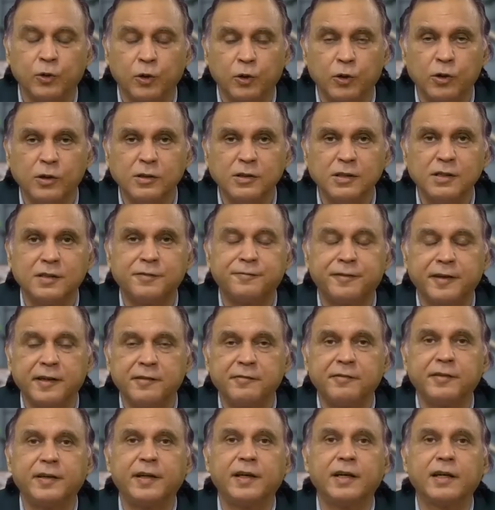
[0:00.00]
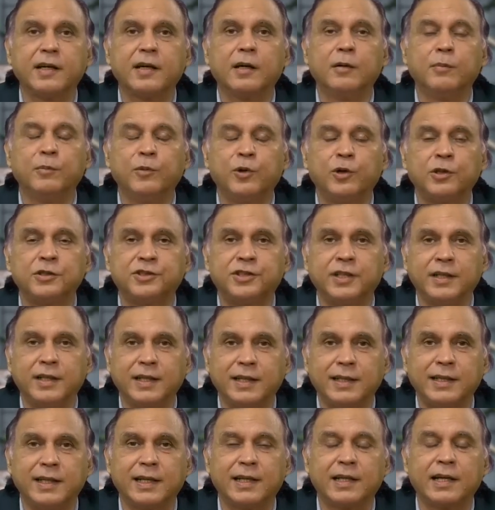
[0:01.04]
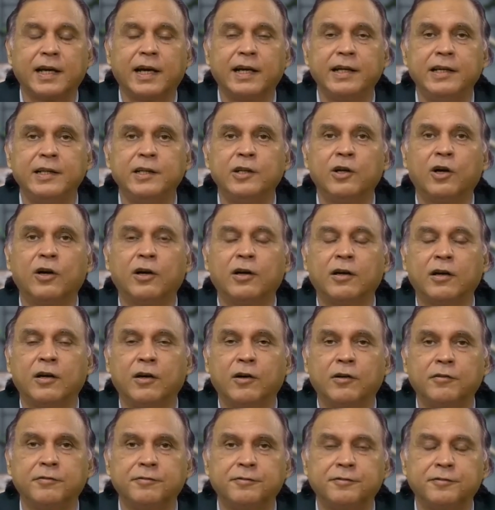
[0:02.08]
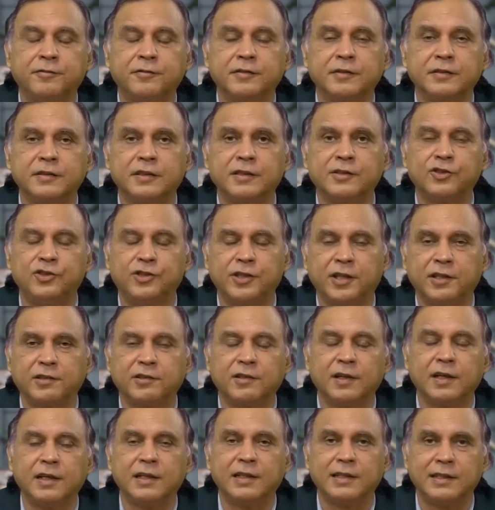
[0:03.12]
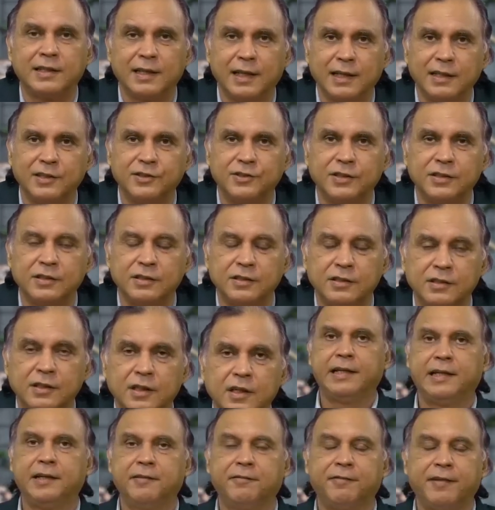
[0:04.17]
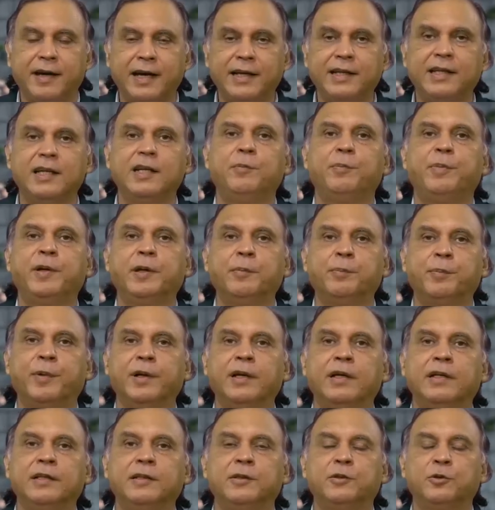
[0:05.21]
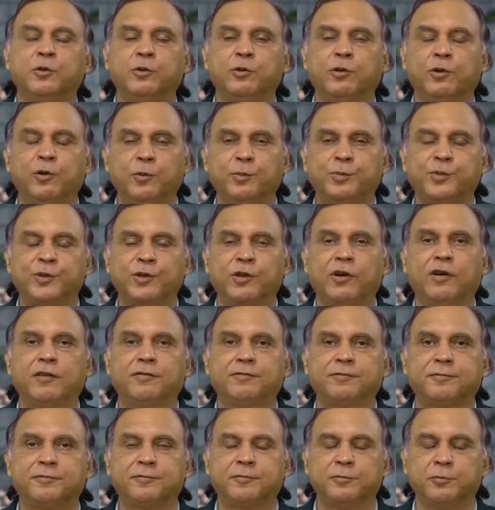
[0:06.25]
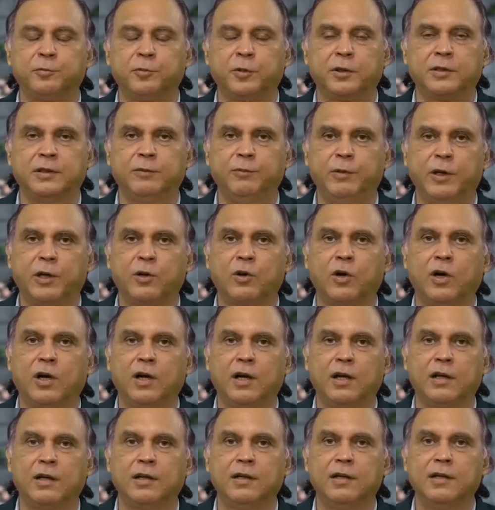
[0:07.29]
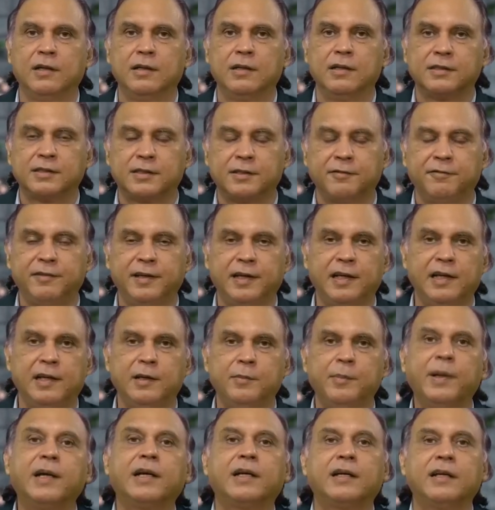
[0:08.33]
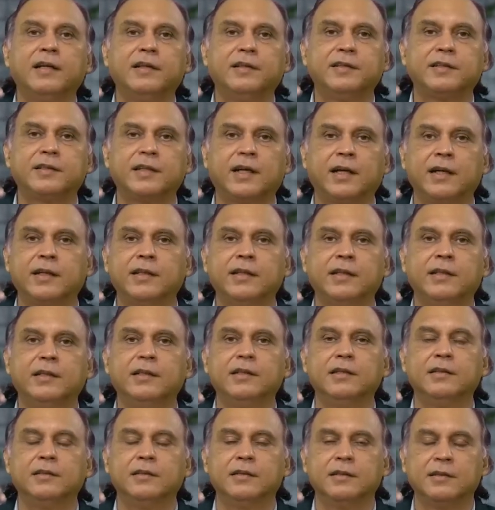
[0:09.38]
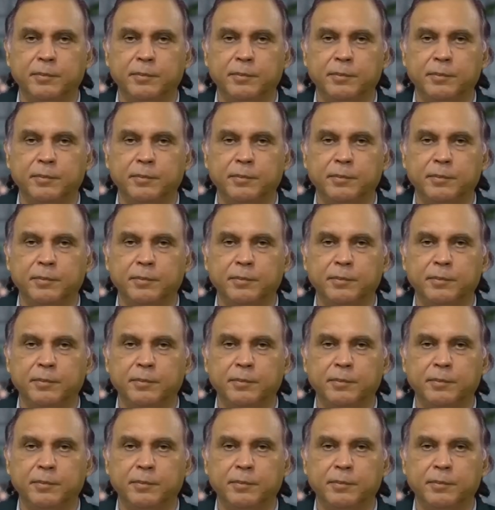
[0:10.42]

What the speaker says: Those favoring a more genetic idea of this general intelligence divided people into groups of what we call severely mentally retarded,